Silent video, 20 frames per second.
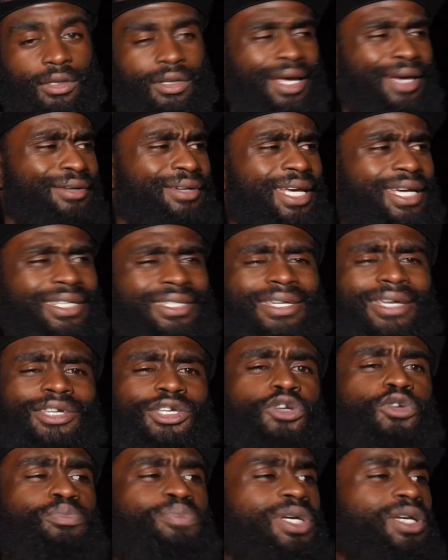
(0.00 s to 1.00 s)
Like, niggas say
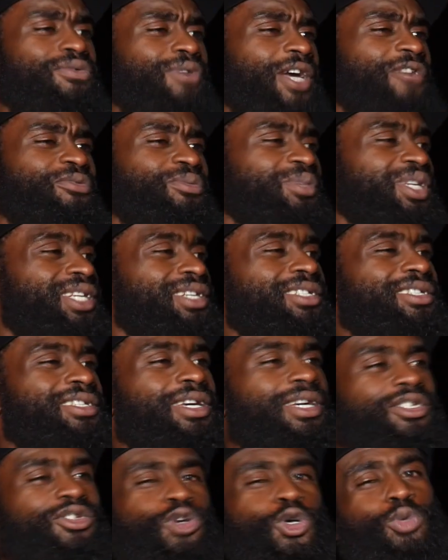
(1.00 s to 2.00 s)
QP right for me. Niggas say
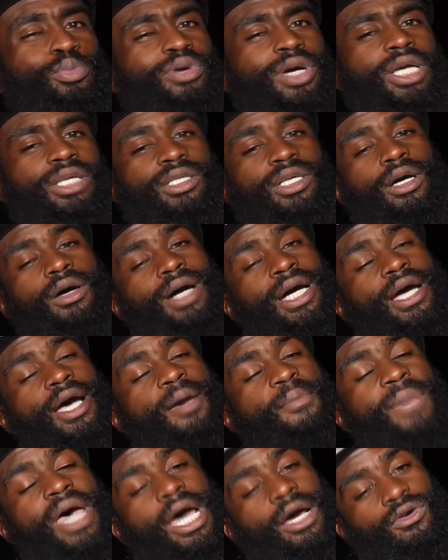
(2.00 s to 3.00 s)
I stole Presto. I
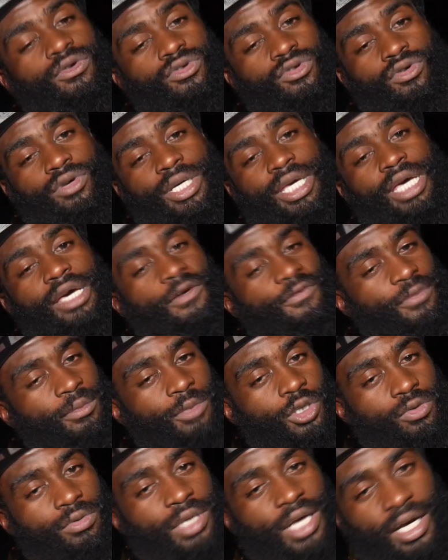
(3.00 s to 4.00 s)
got battles on cam from
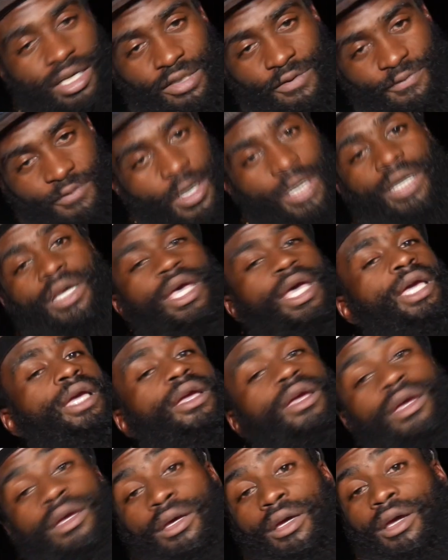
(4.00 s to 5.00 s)
2008.
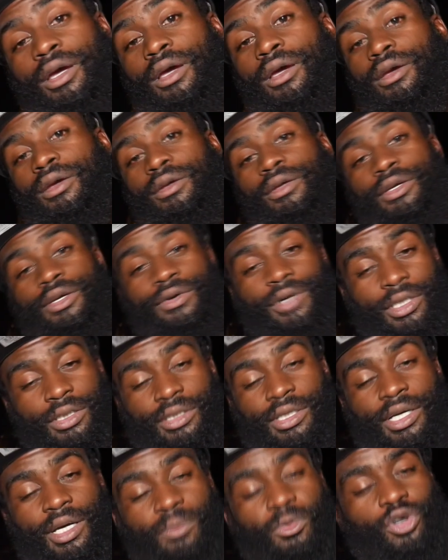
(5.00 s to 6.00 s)
You
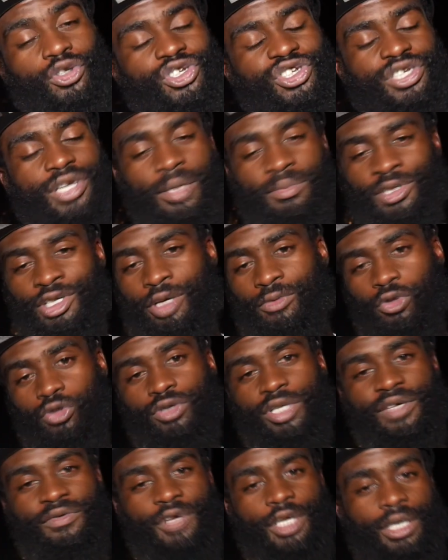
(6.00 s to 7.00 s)
understand? I'm on Sub-Zero
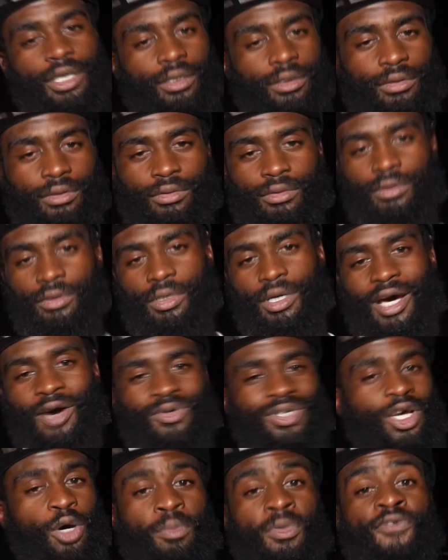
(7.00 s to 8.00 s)
DVD. I
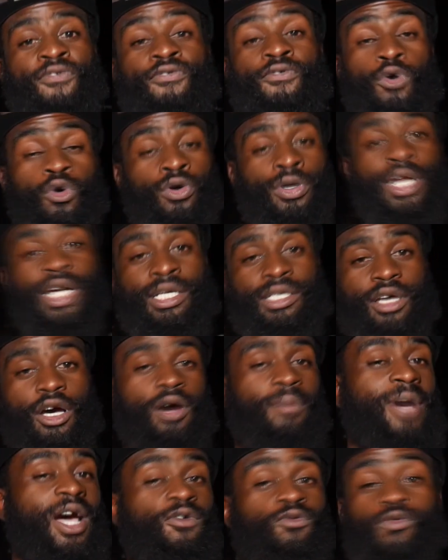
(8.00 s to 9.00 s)
was out before niggas. How
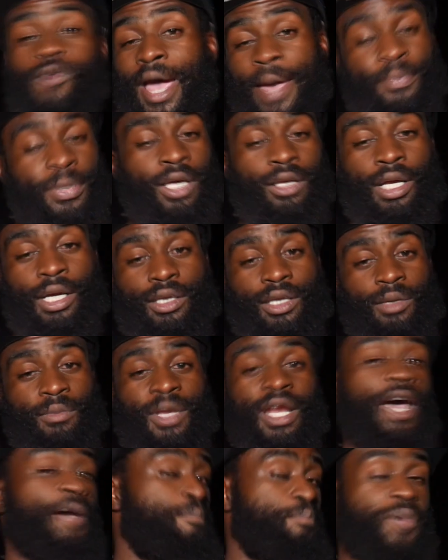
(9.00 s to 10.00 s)
am I rapping like them?
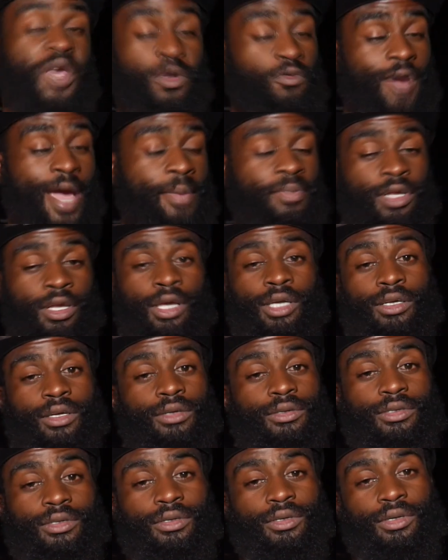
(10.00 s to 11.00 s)
And I've been rapping like
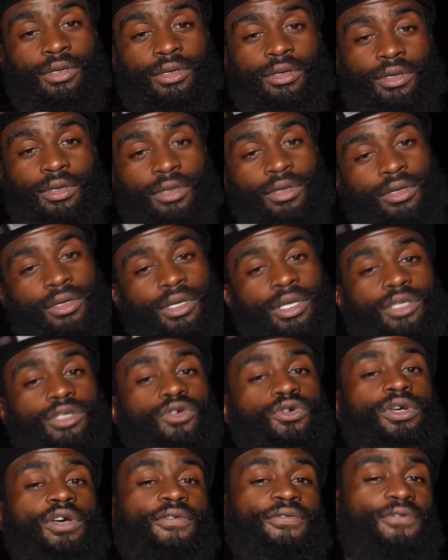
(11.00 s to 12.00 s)
this. Nigga,
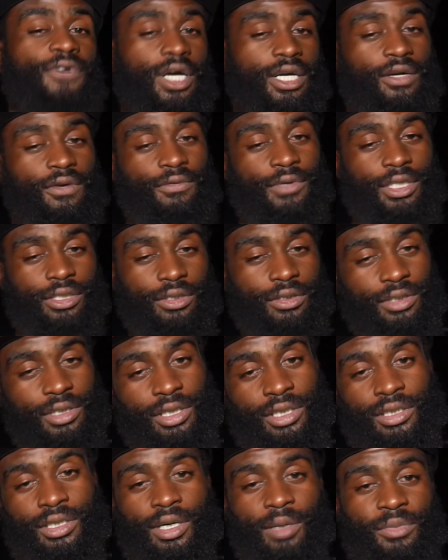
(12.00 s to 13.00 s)
do your fucking research.
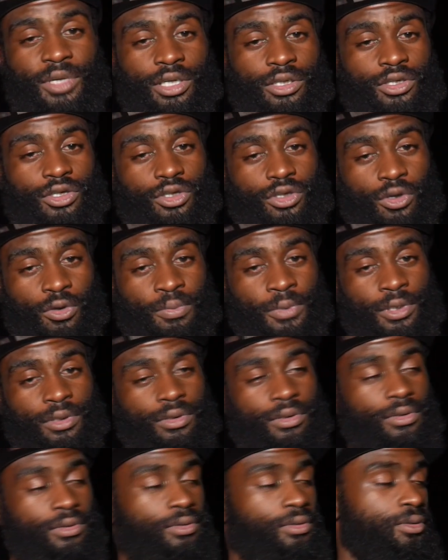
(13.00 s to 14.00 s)
Nigga, stop being stupid. Now,
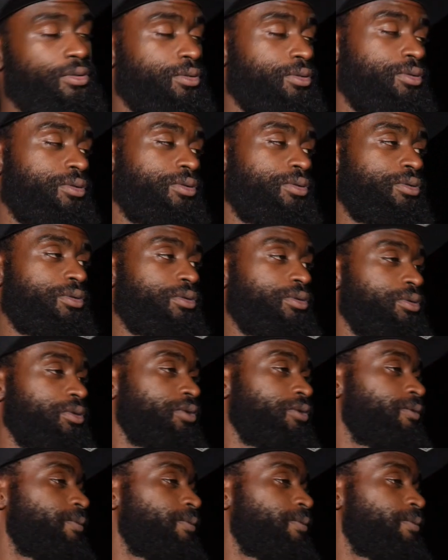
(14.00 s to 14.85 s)
yo, that brings me to